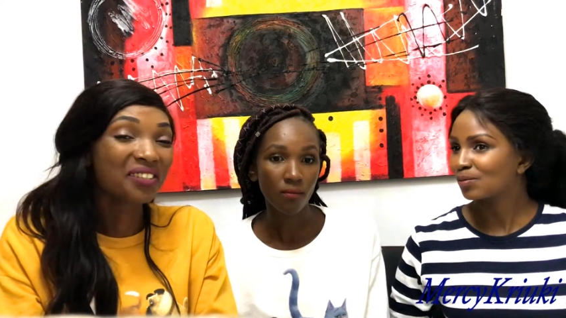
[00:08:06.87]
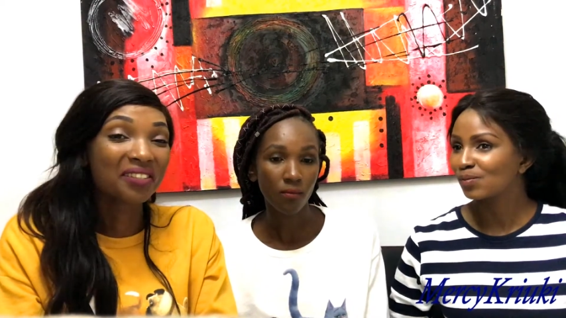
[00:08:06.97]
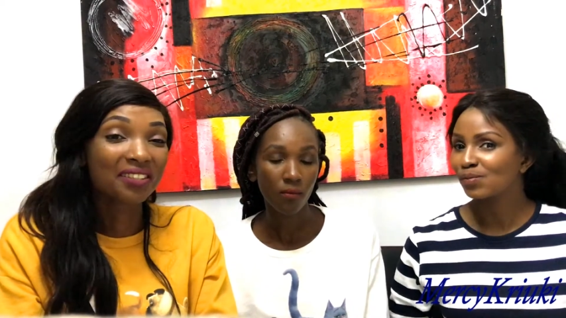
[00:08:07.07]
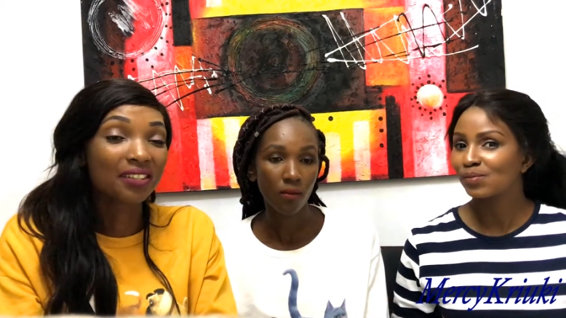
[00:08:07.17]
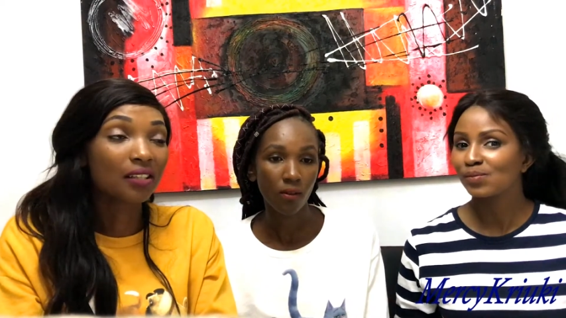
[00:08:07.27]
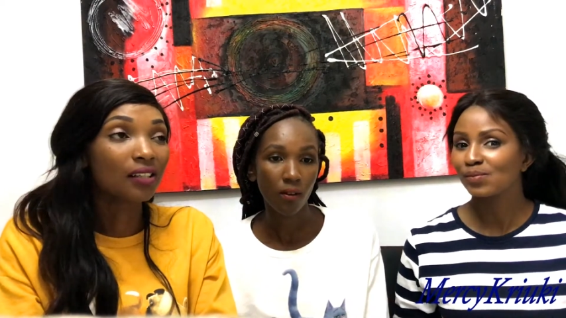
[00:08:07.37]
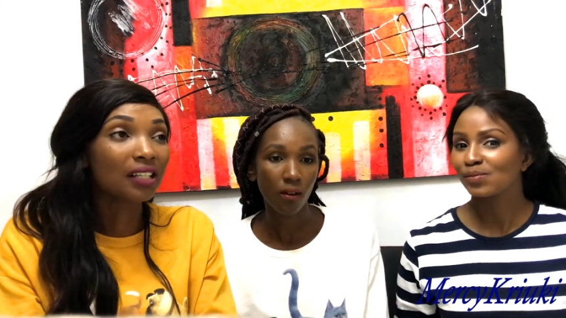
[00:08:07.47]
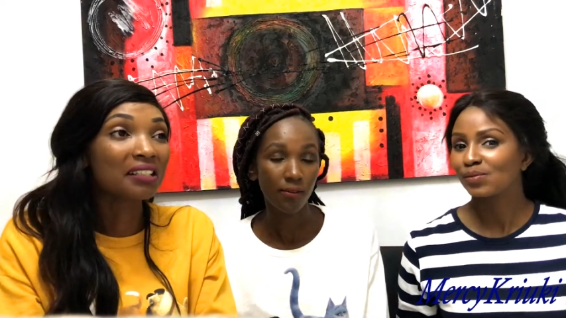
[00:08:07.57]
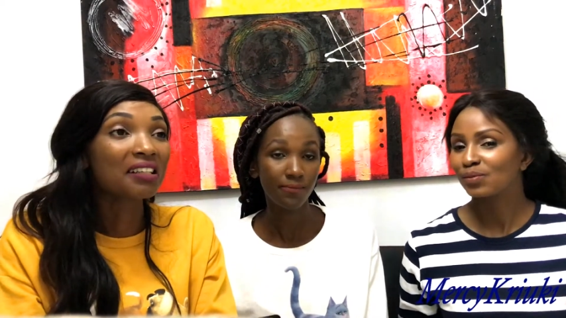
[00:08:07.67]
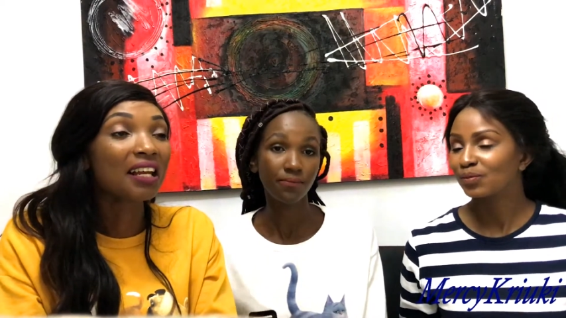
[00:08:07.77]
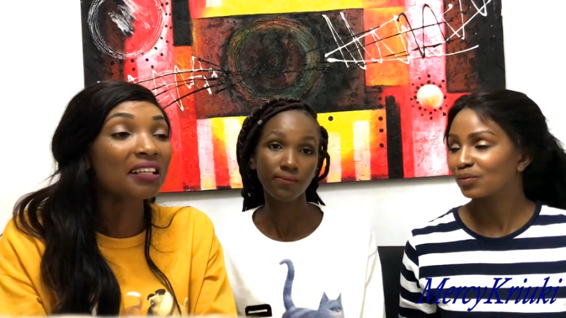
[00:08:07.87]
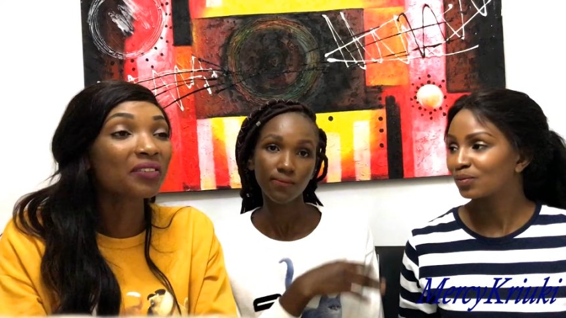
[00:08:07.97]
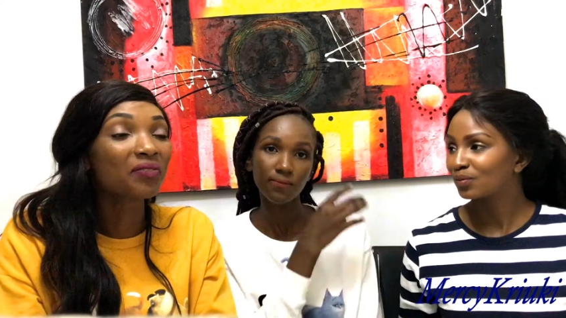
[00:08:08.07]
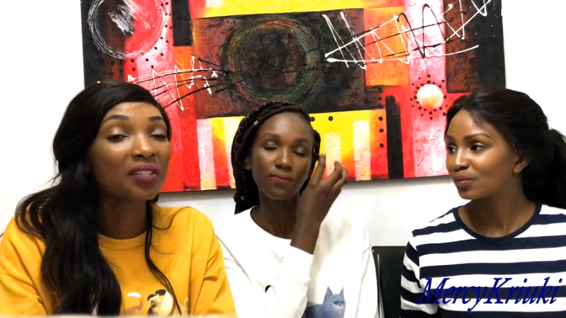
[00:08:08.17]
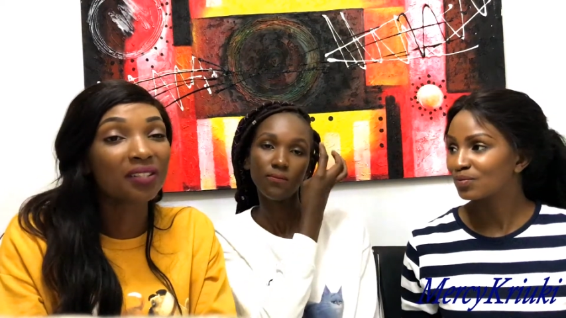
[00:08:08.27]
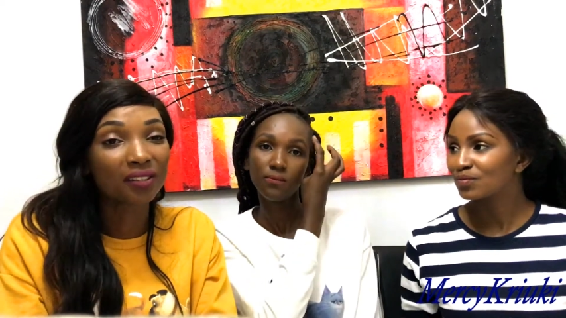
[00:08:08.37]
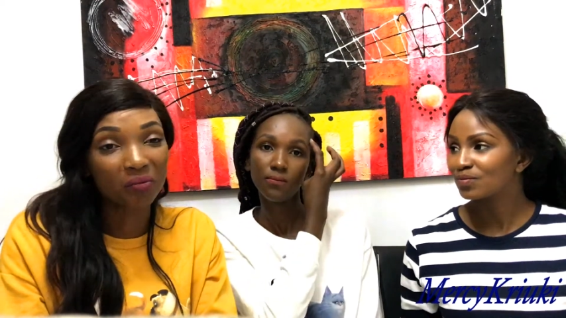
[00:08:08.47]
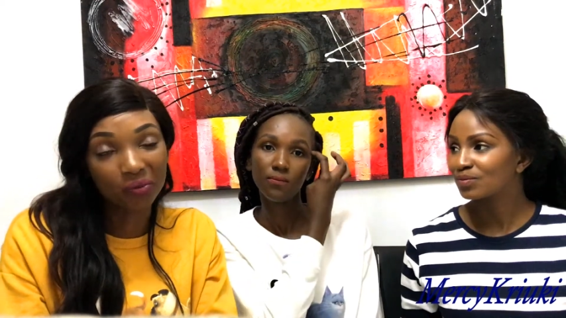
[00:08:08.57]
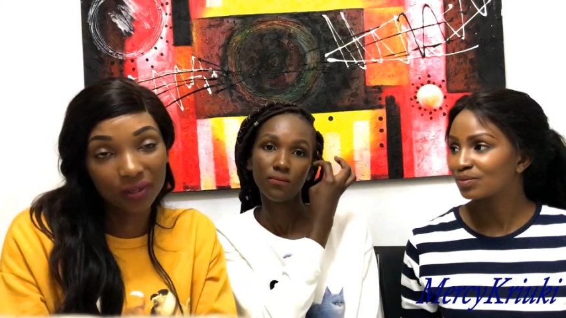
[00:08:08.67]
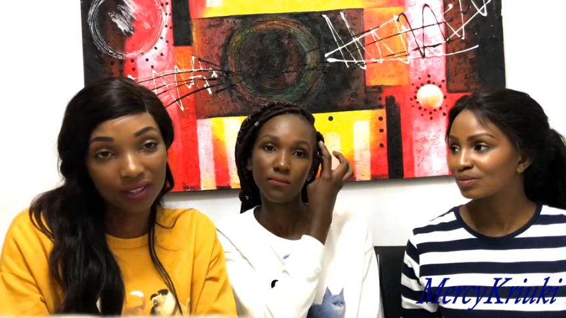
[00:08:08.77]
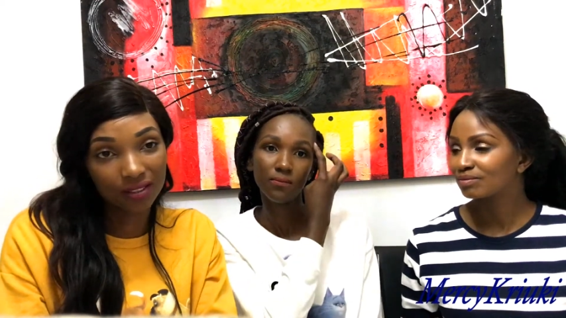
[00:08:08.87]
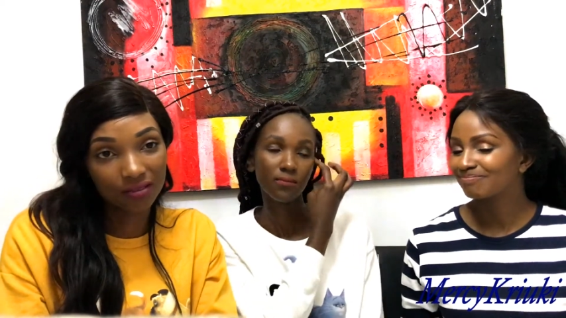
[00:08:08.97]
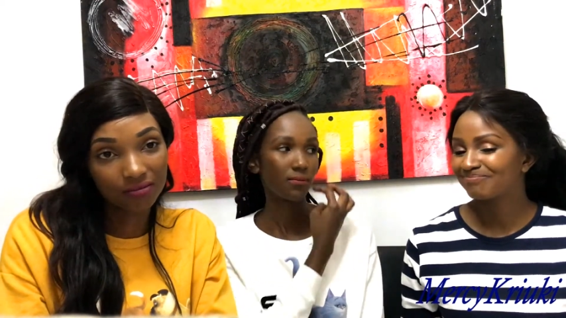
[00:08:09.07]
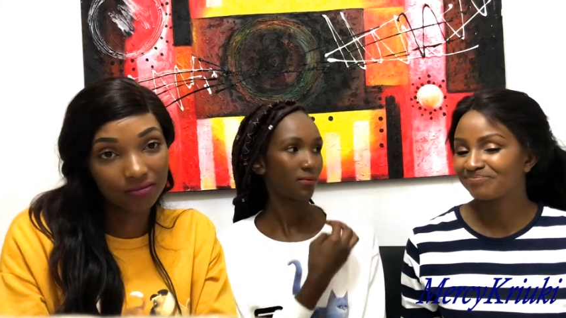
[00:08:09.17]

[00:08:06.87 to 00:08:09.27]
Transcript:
Speaker 1: she's she likes vegetables.